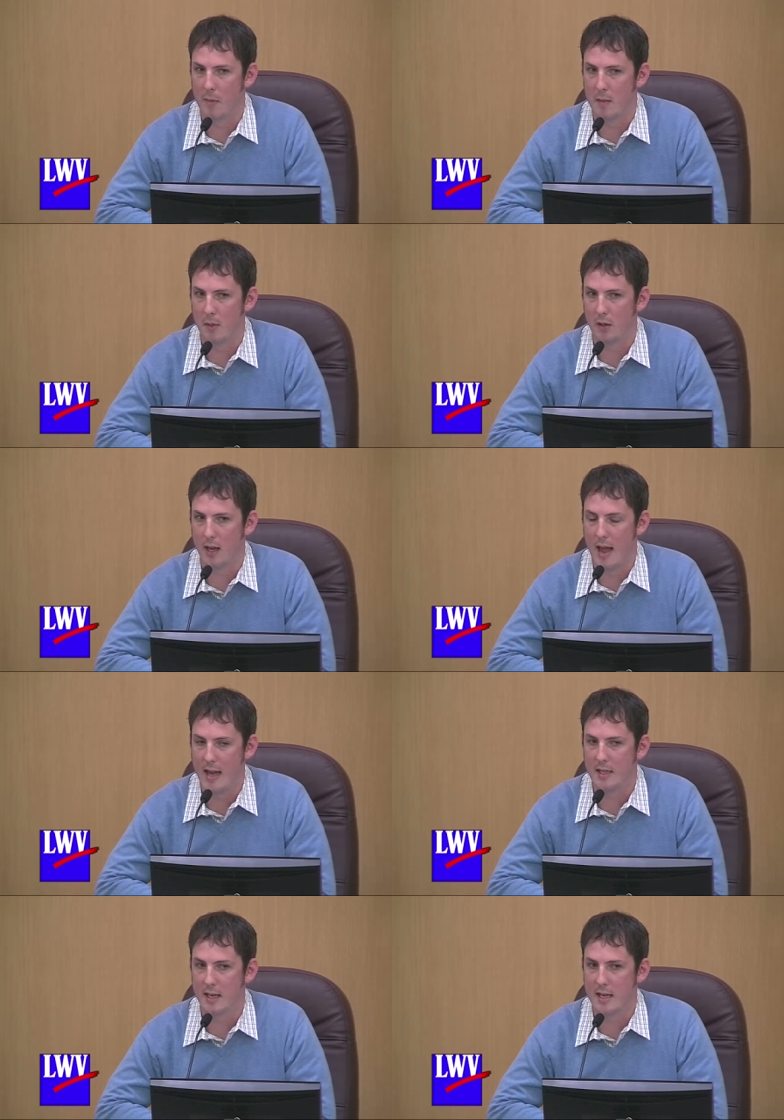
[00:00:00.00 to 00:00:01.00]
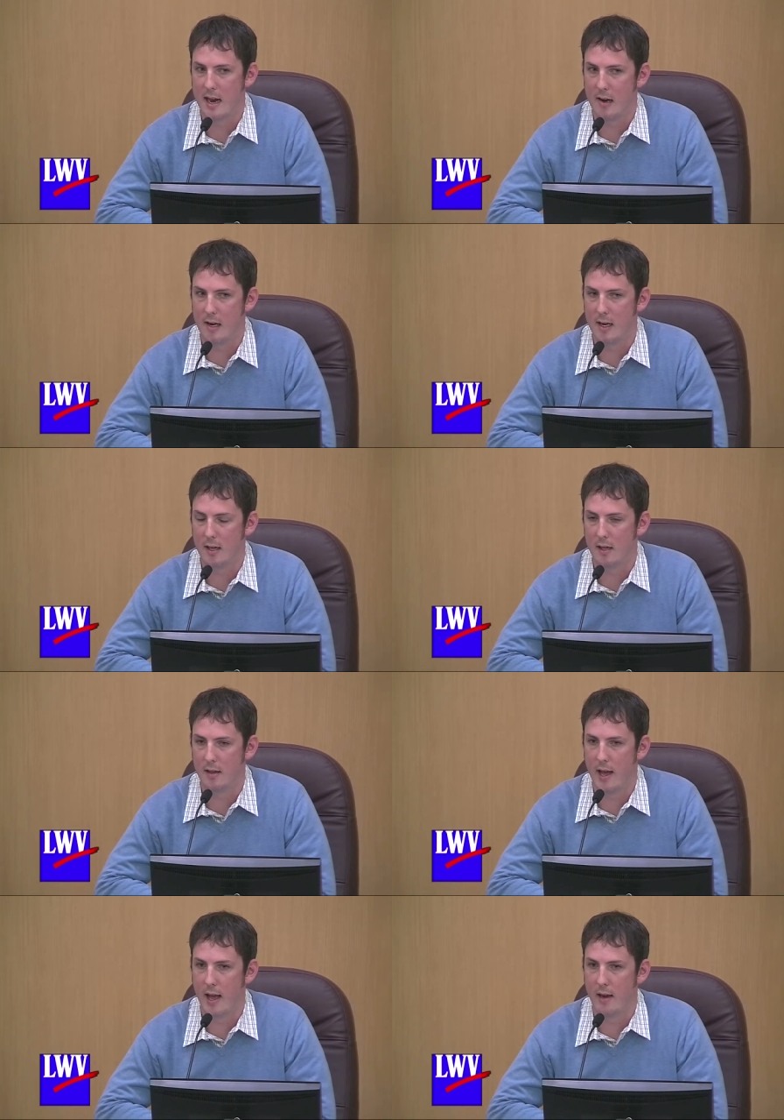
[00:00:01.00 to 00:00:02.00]
Meat, milk, eggs, and dairy
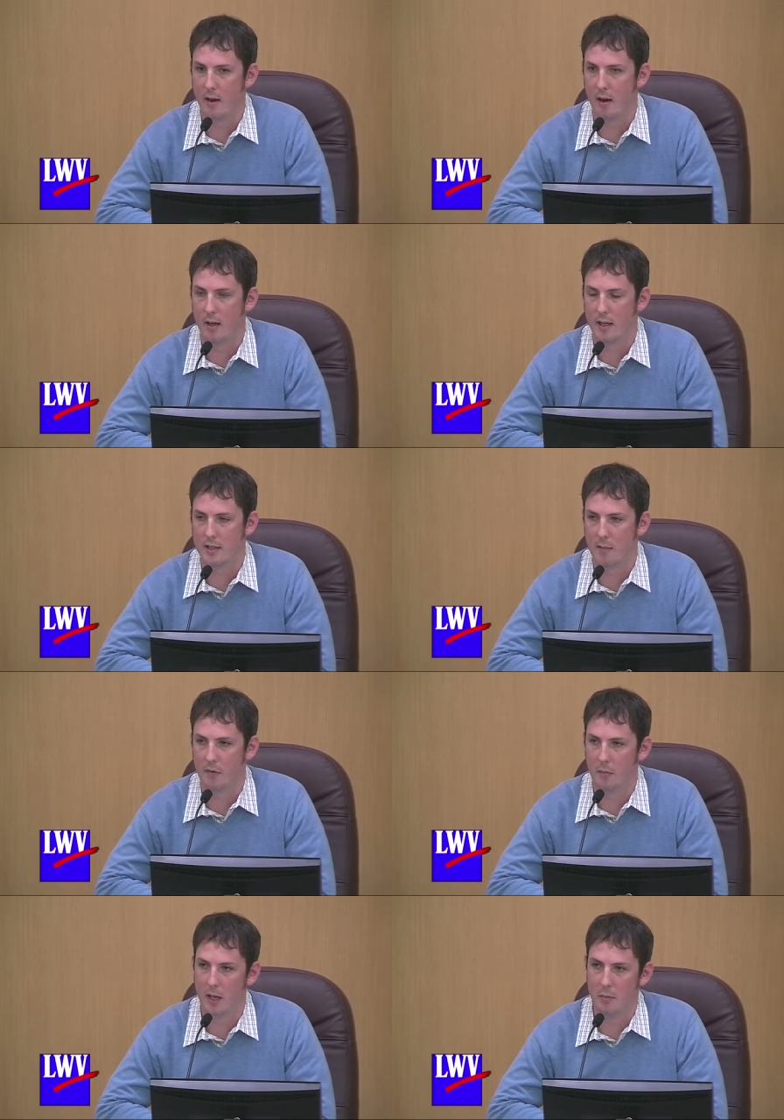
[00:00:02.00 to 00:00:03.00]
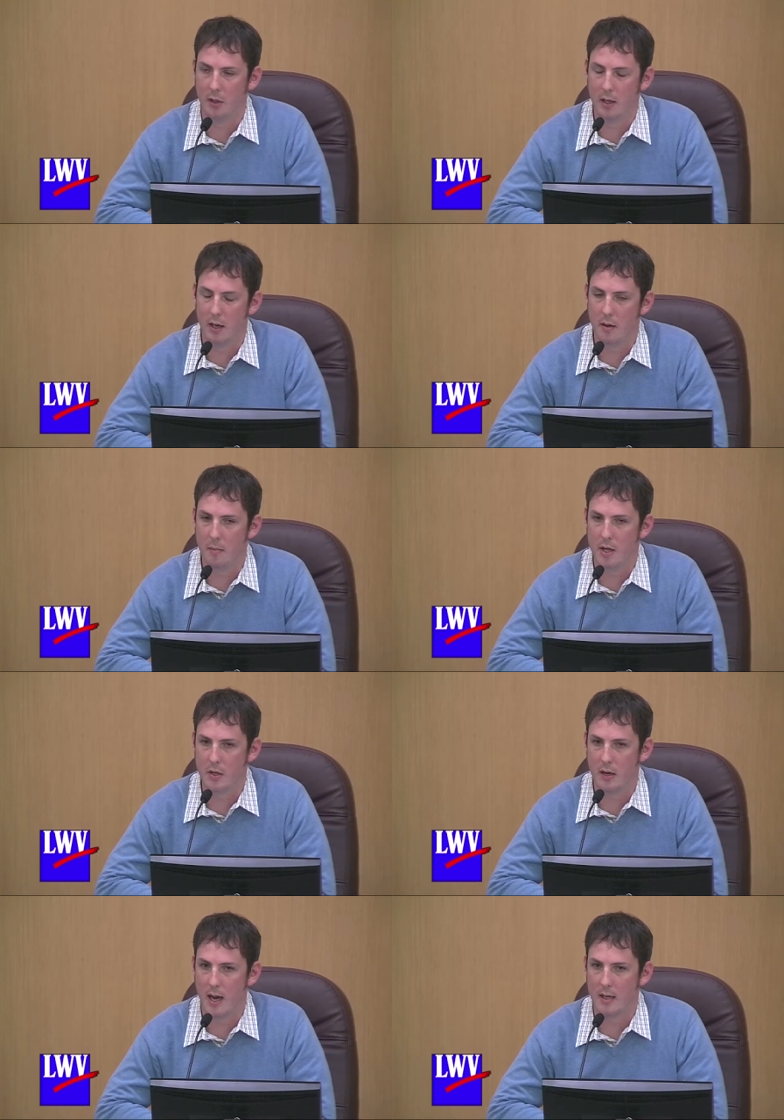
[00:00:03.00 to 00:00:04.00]
that are exempt from labeling under
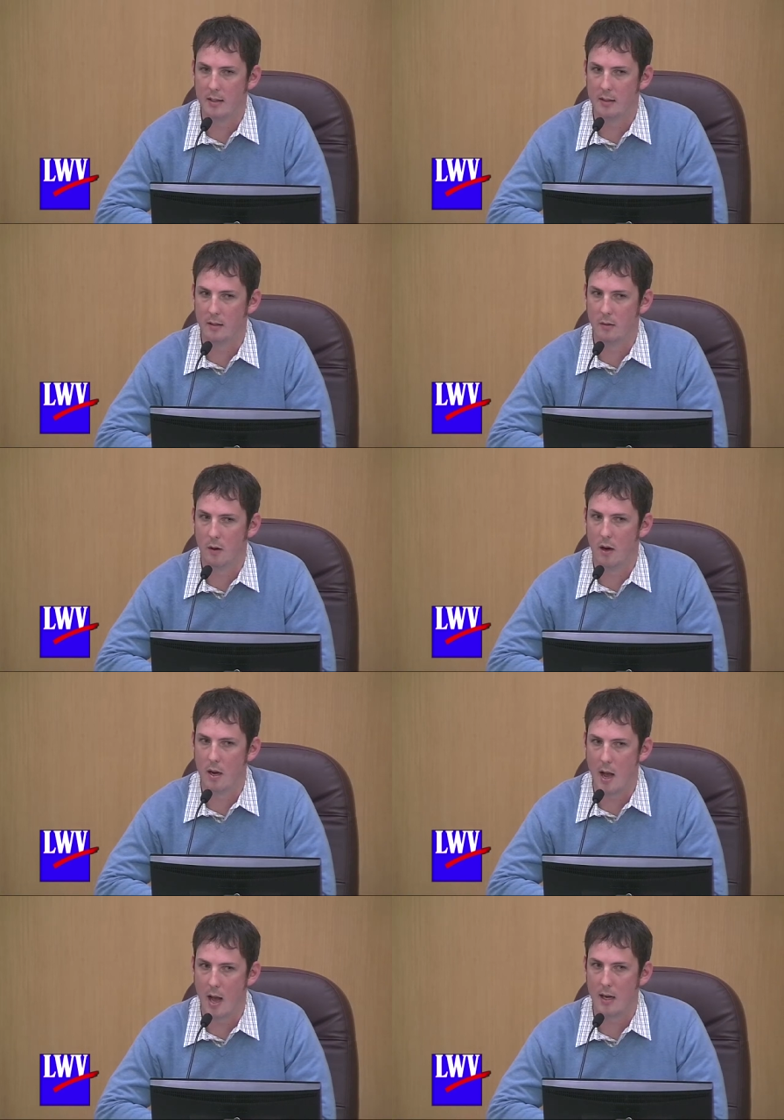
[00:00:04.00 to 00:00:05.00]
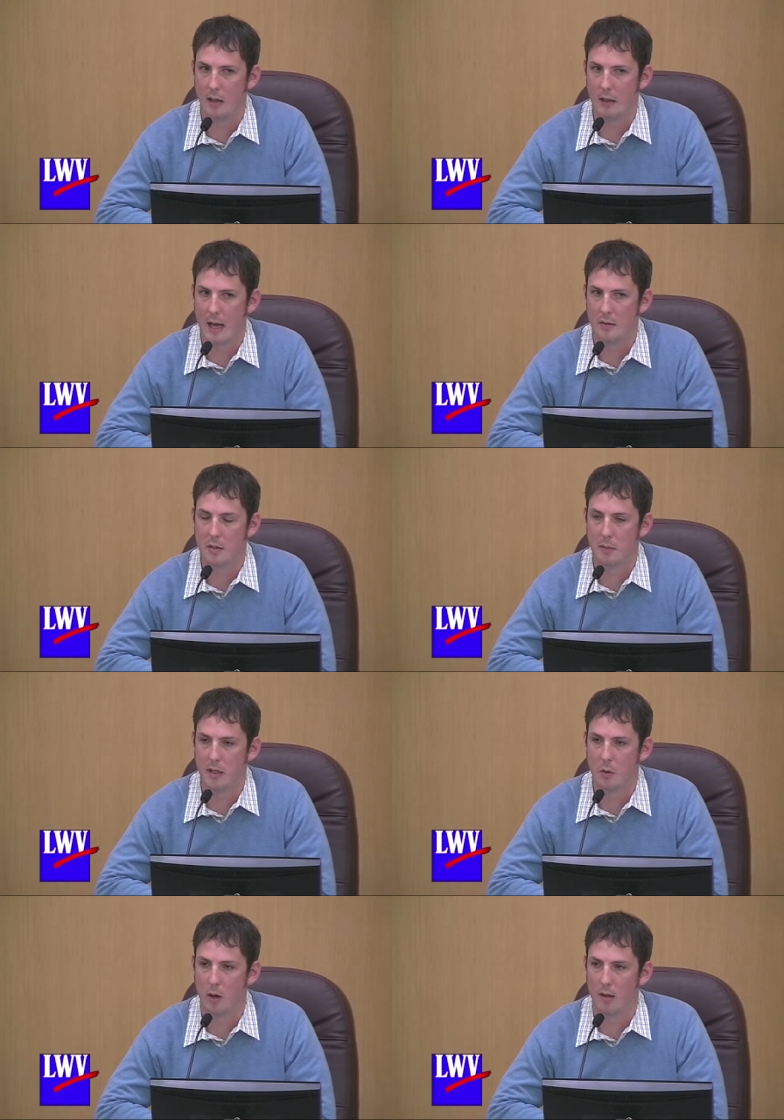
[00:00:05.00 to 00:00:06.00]
Measure 92 are not allowed to be
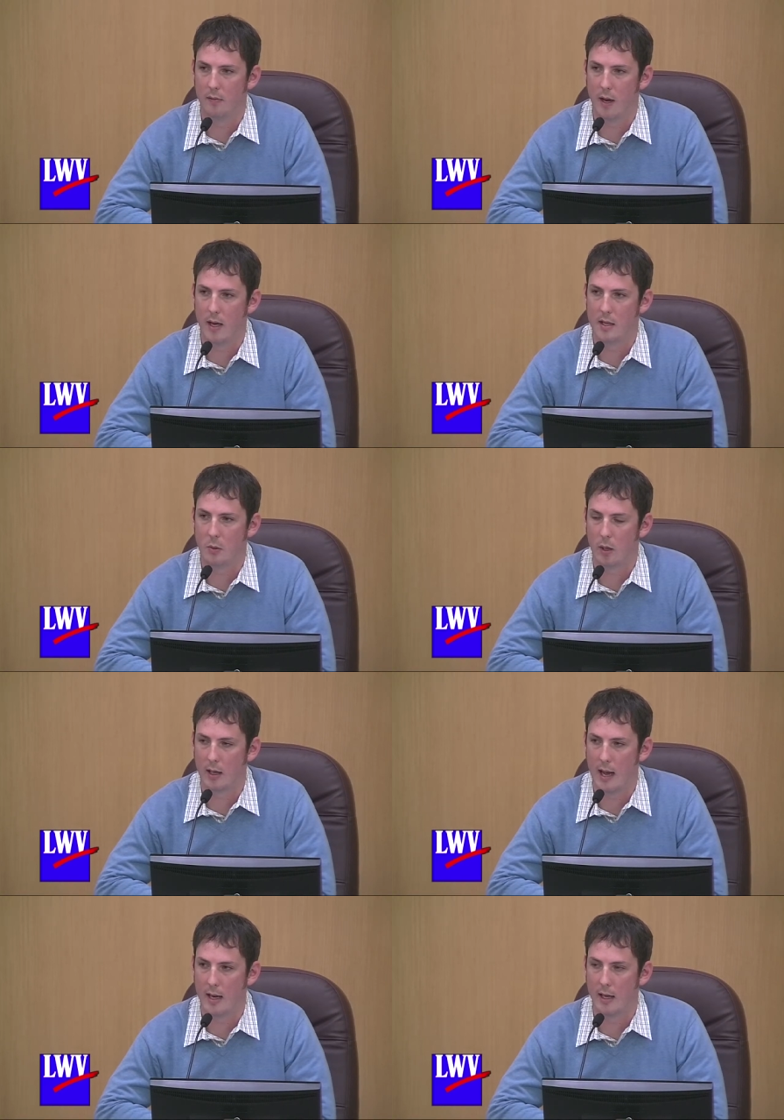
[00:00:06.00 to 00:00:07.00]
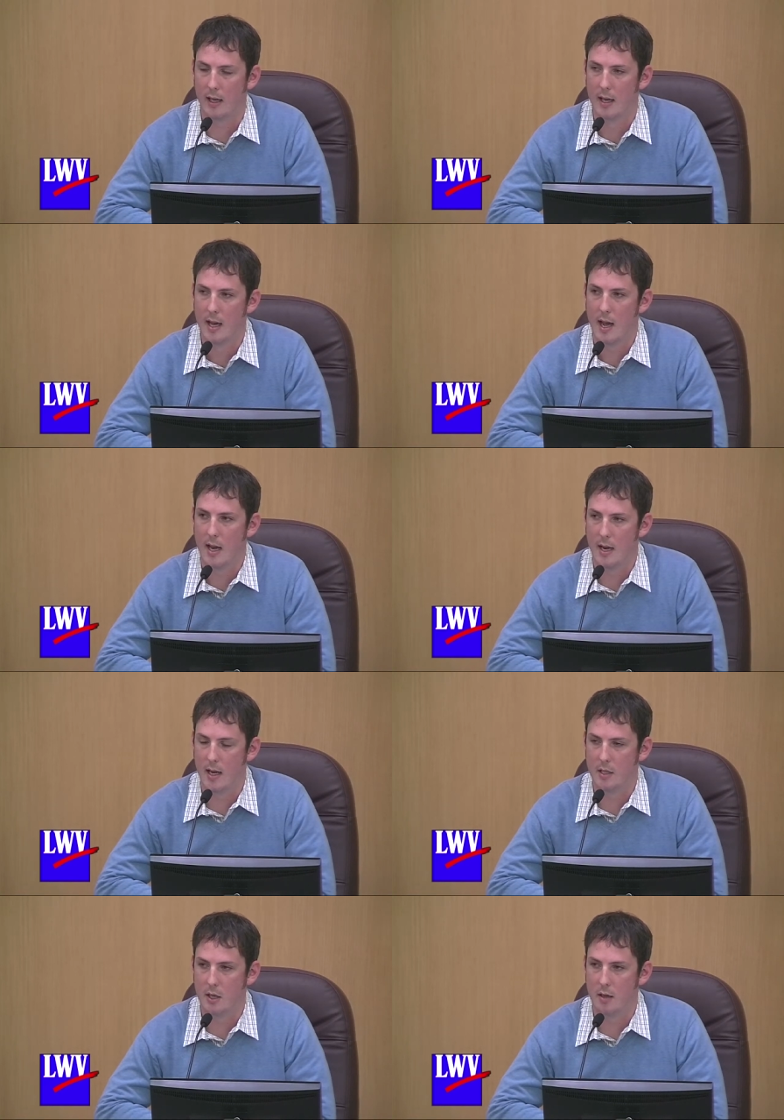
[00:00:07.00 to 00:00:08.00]
qualified as organic and
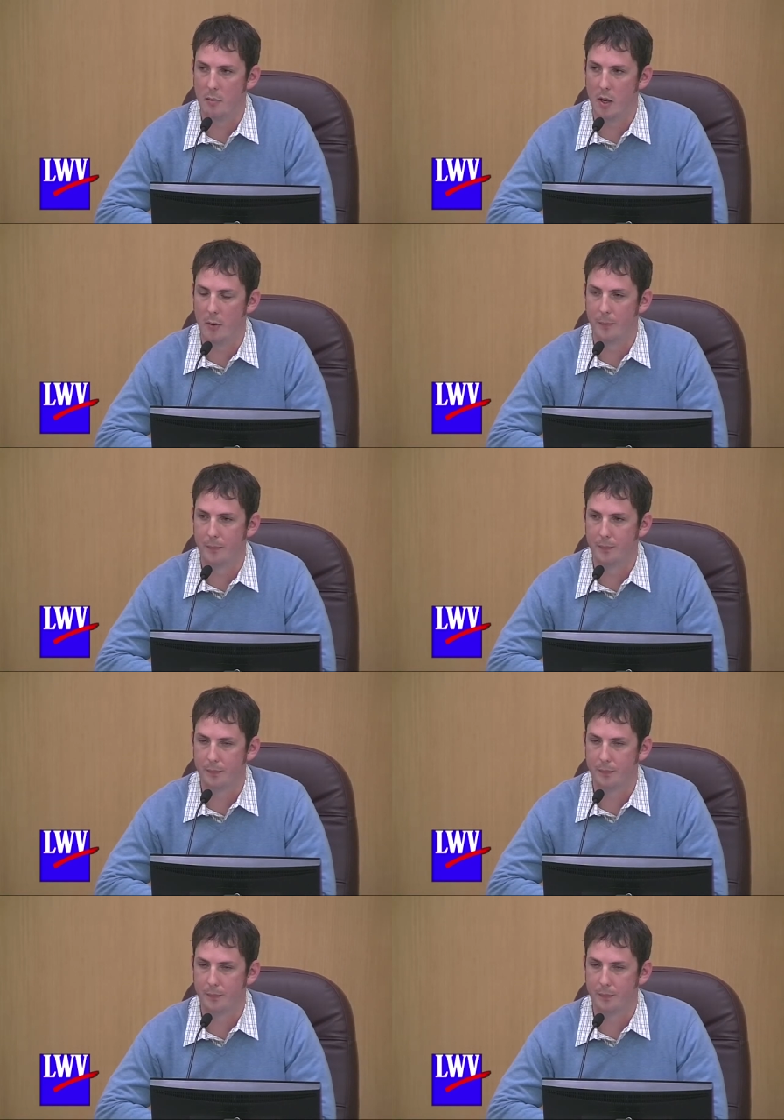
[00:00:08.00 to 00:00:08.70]
non GMO